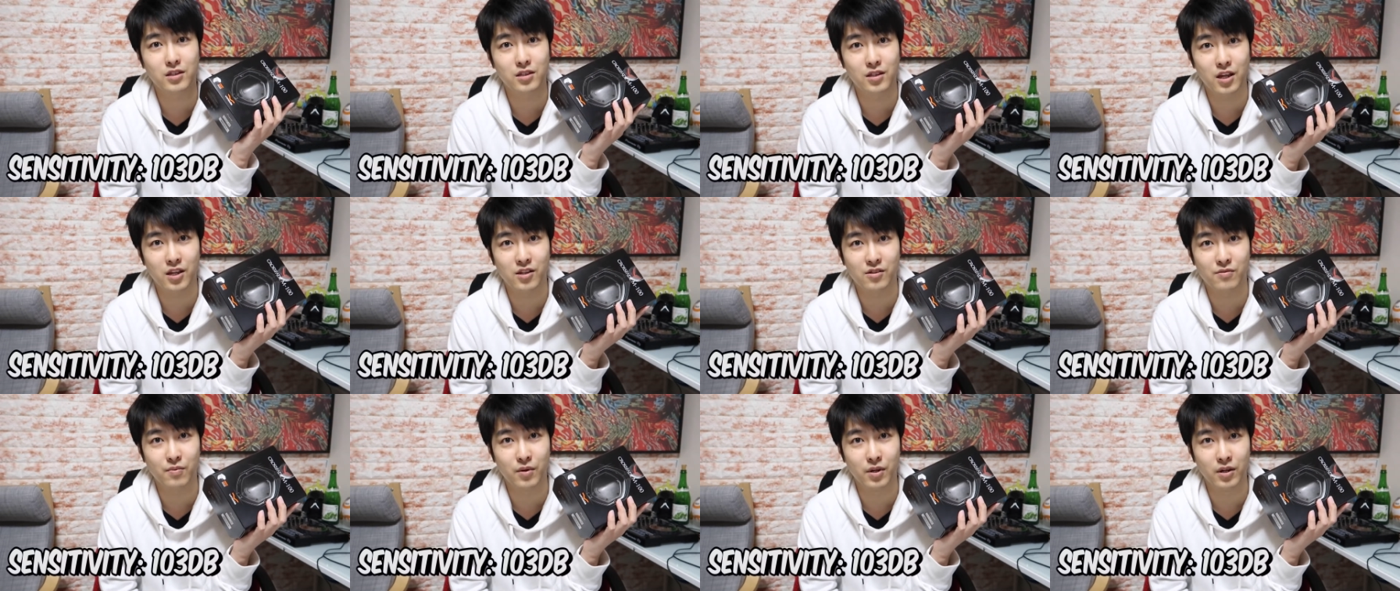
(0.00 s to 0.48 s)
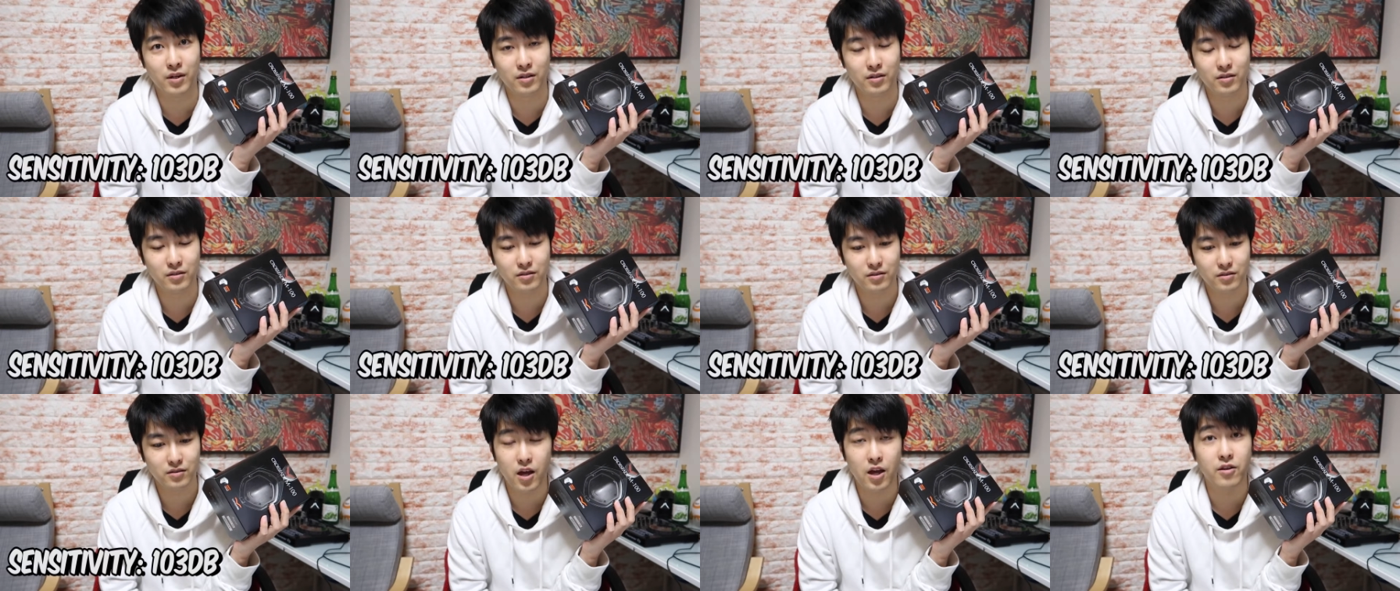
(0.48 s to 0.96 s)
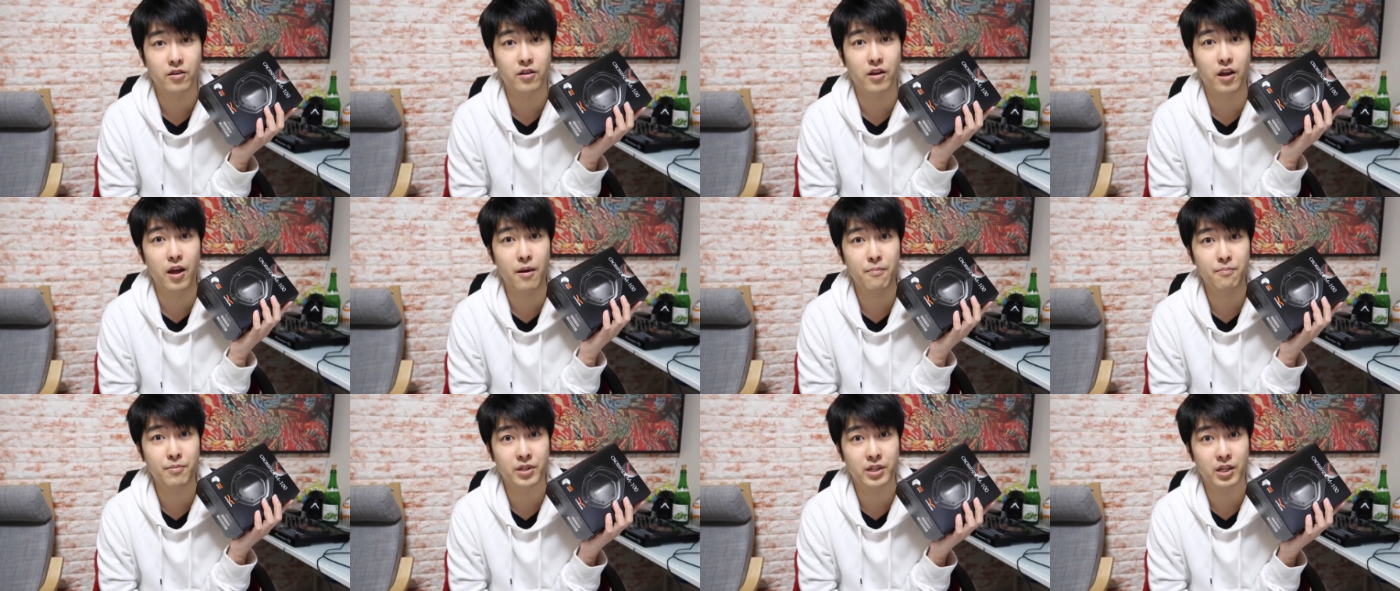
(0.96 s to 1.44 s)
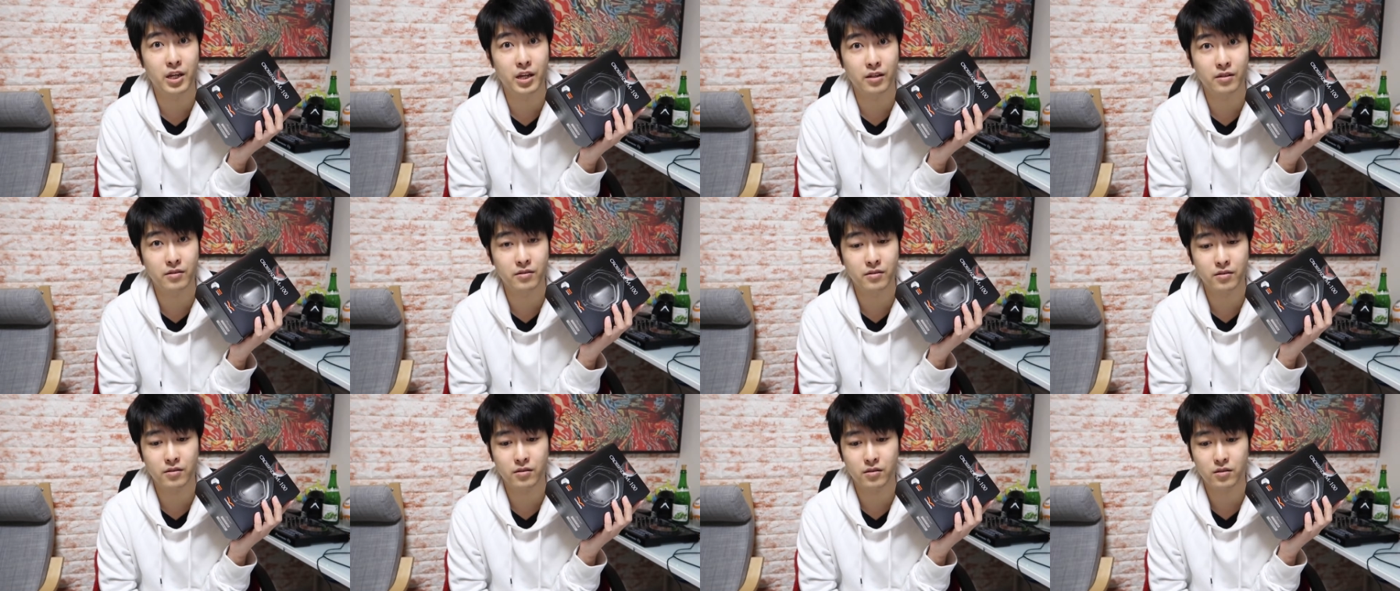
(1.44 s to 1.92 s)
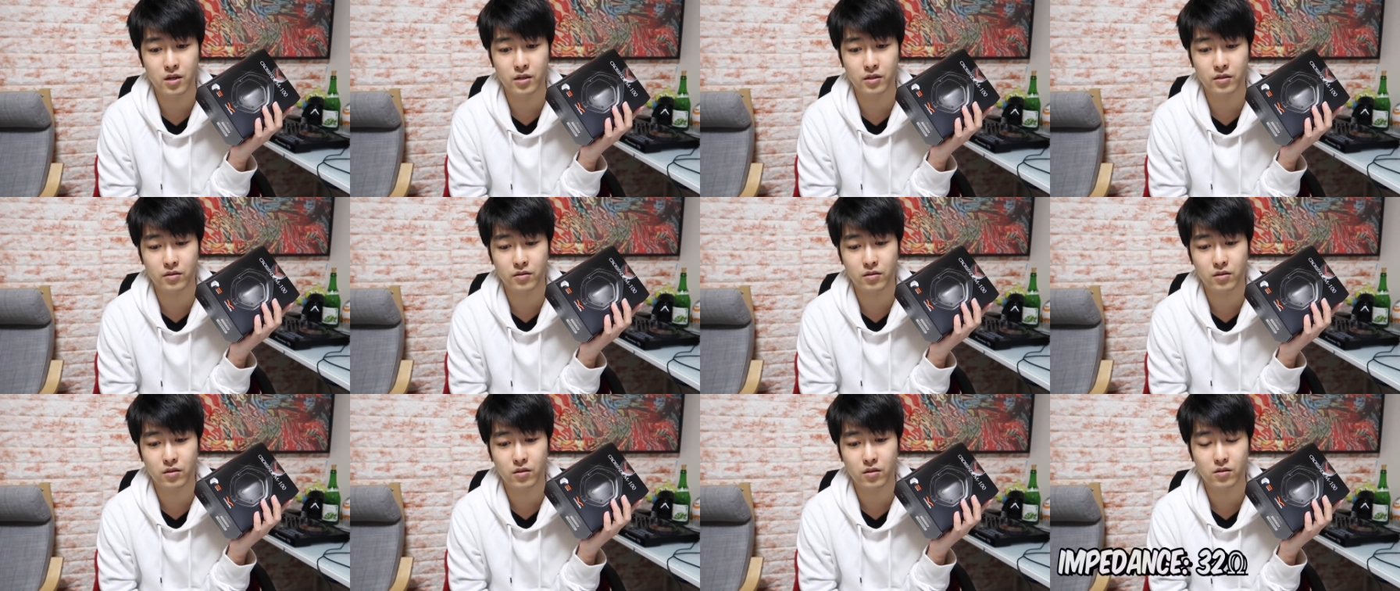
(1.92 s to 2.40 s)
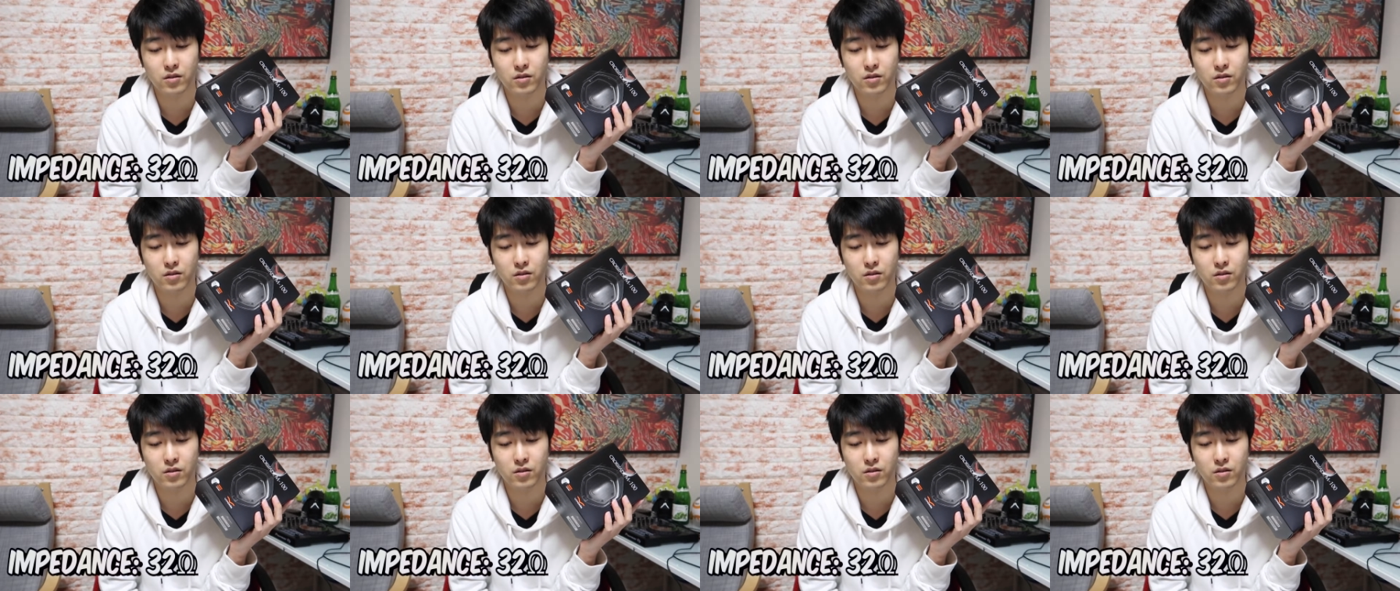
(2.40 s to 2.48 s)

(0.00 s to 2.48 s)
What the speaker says: decibel, and impedance is